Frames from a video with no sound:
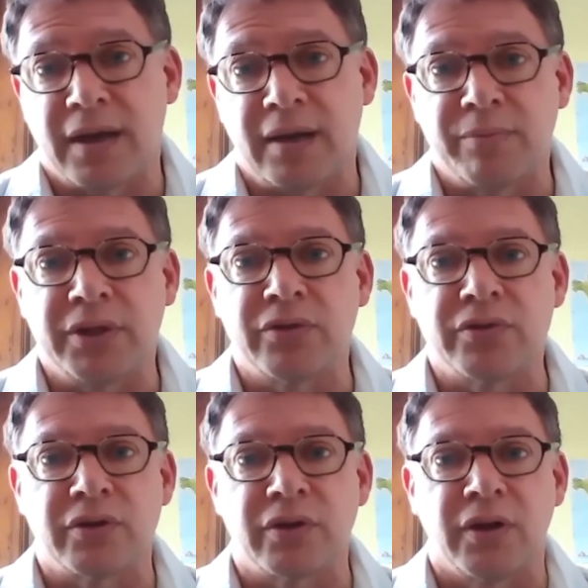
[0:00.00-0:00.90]
because
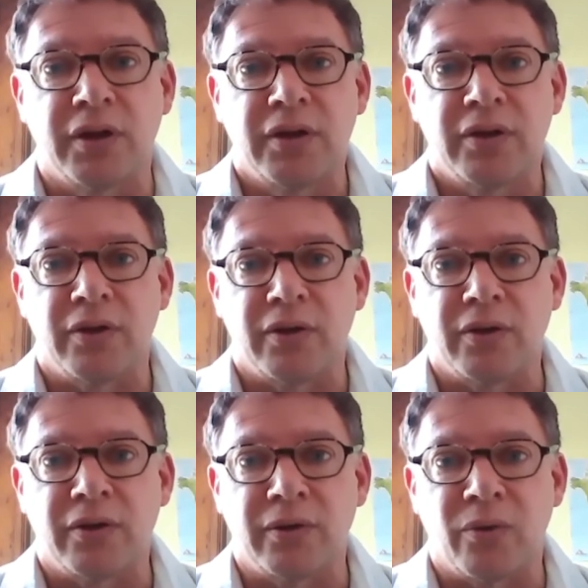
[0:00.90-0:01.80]

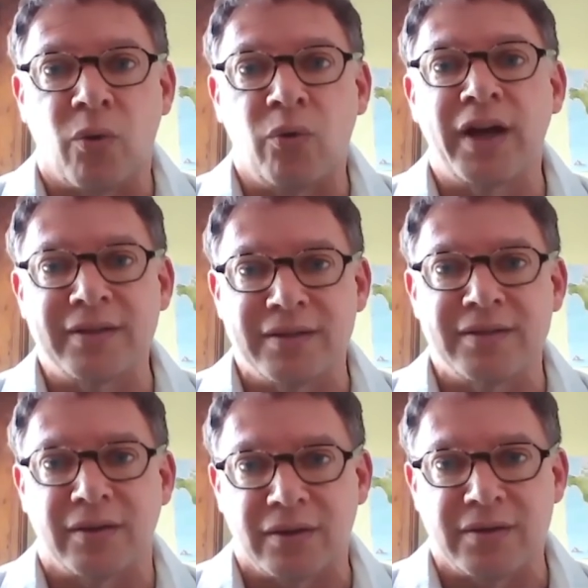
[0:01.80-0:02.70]
all that is
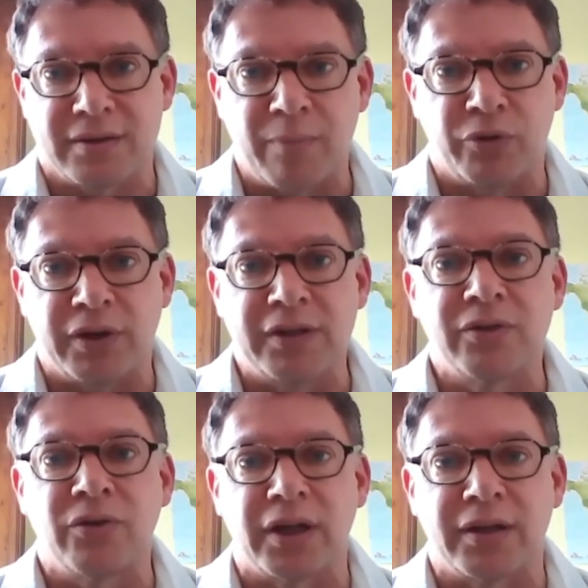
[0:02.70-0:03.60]

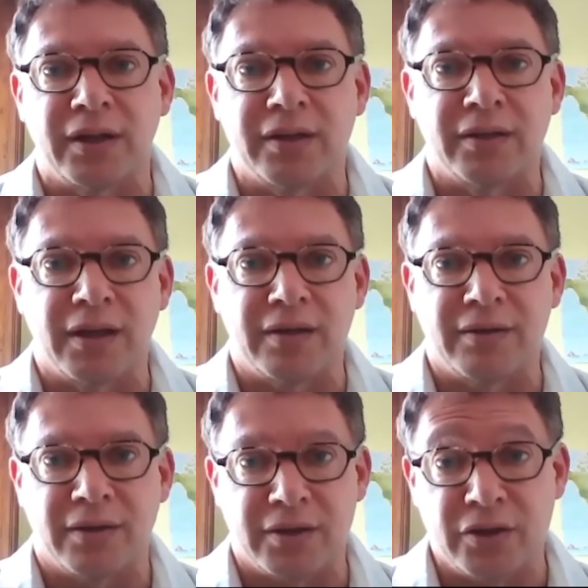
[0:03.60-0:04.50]
hypothetical and
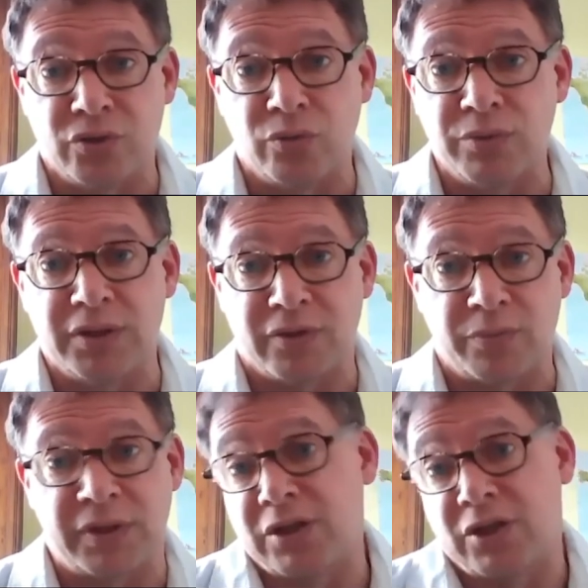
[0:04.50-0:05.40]
needs to be
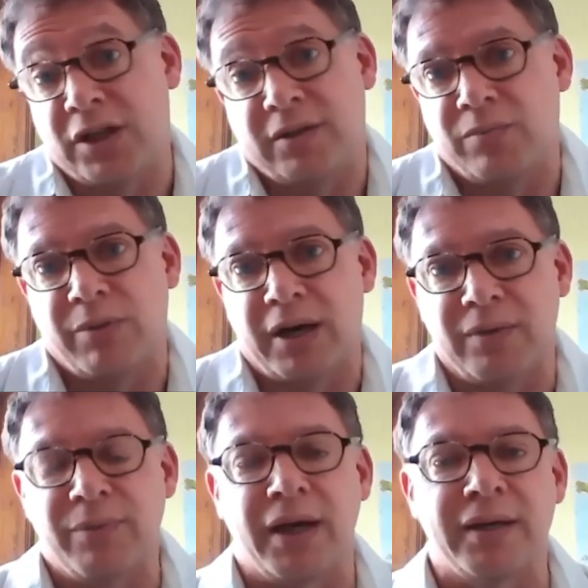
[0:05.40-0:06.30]
substantiated
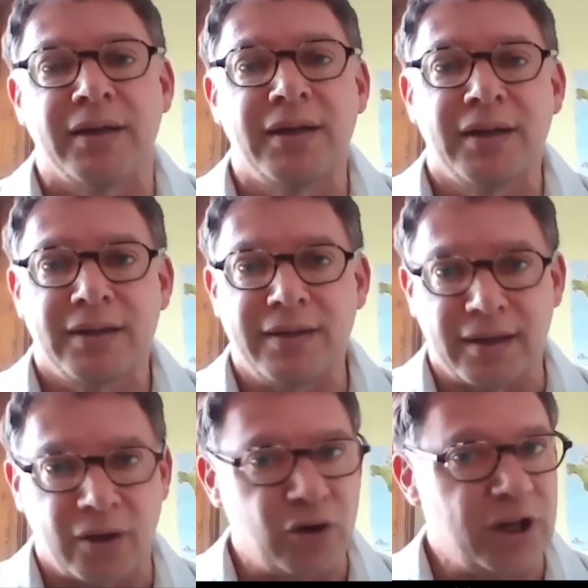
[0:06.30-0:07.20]
by data
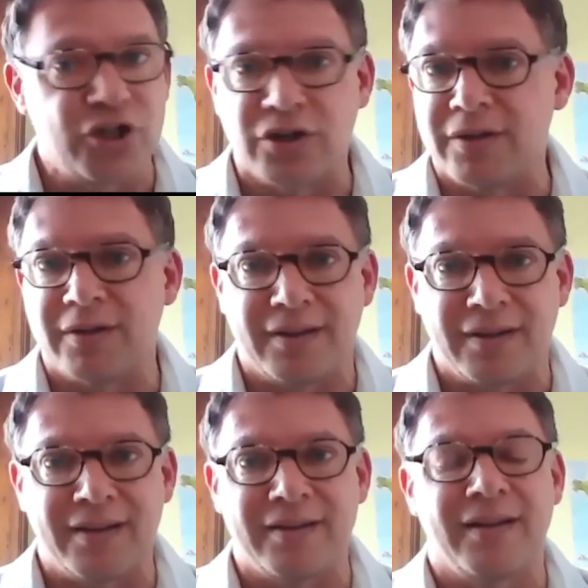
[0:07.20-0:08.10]
collection
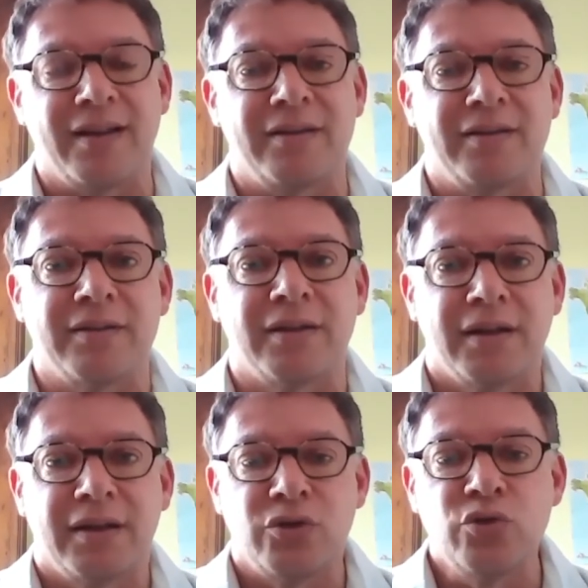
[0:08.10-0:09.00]
and
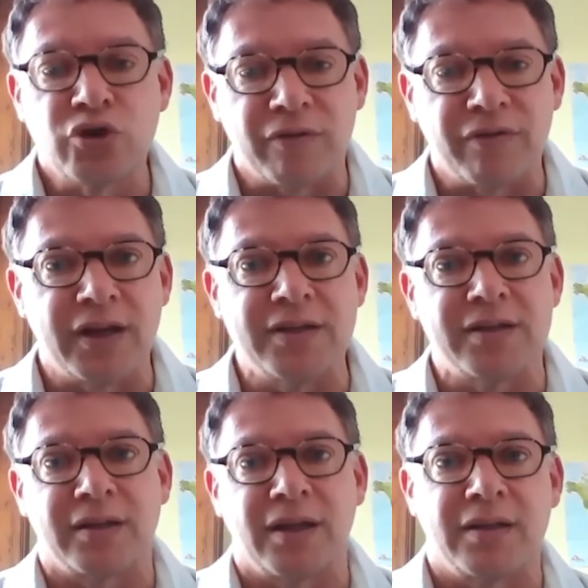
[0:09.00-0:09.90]
new surveys
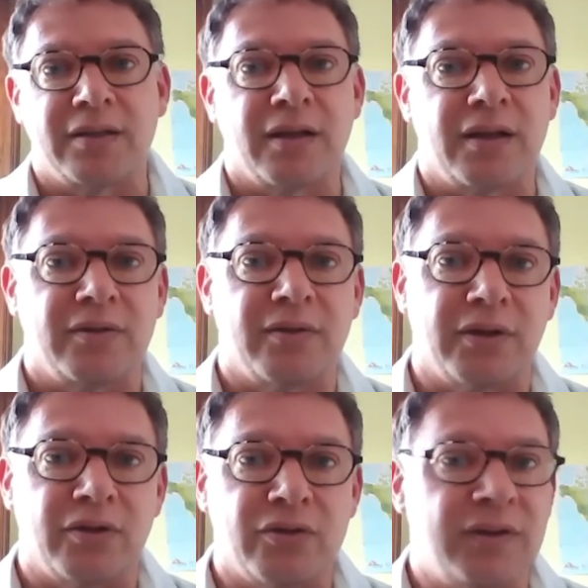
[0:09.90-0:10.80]
and
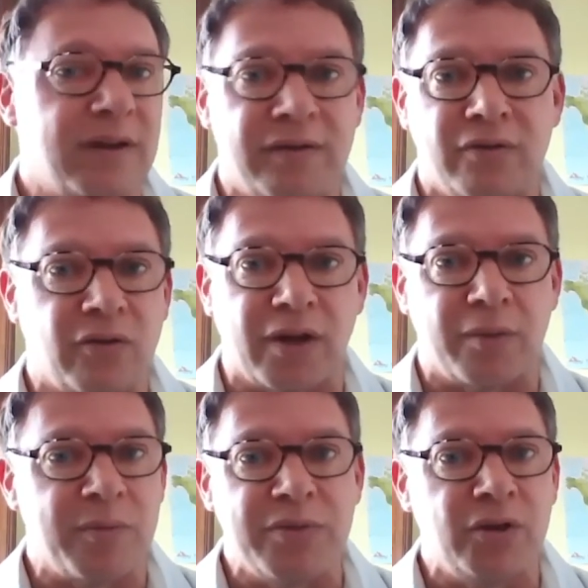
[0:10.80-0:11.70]
synthesis of that.
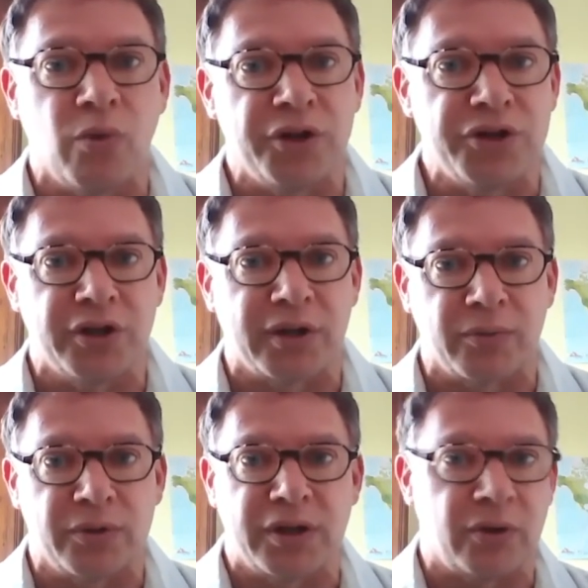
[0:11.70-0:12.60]
Maybe in 1 year, I will
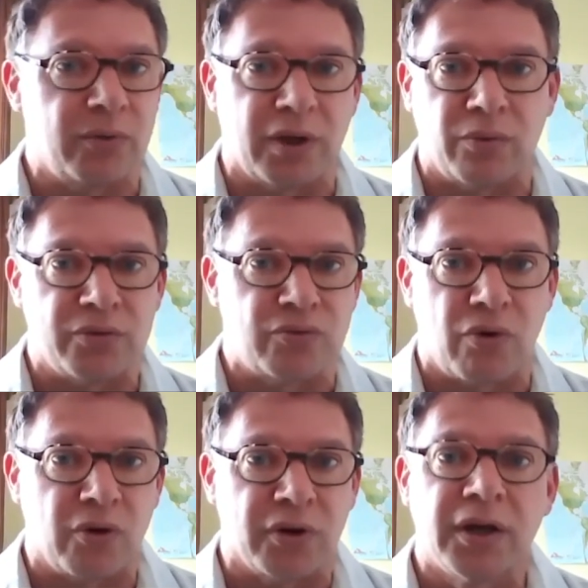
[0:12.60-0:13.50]
tell you I was
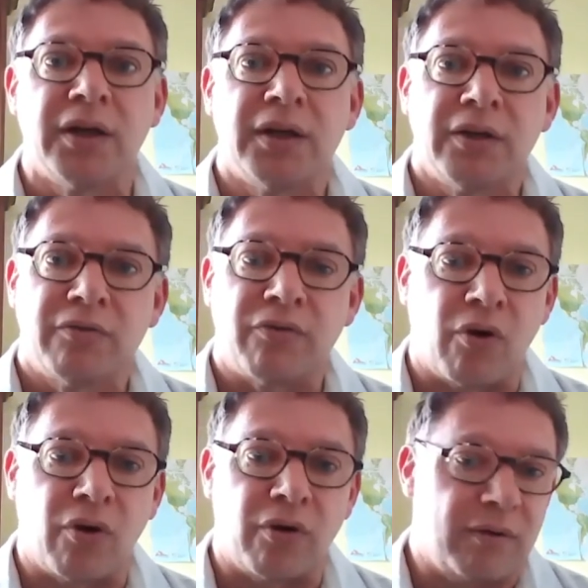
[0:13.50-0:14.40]
wrong
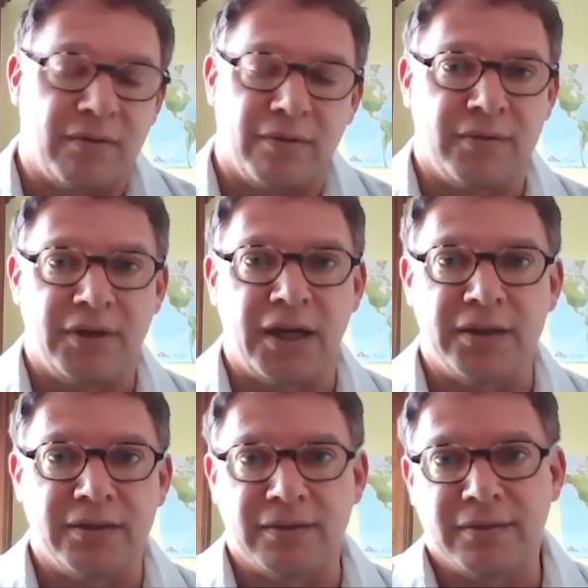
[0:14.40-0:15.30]
for 9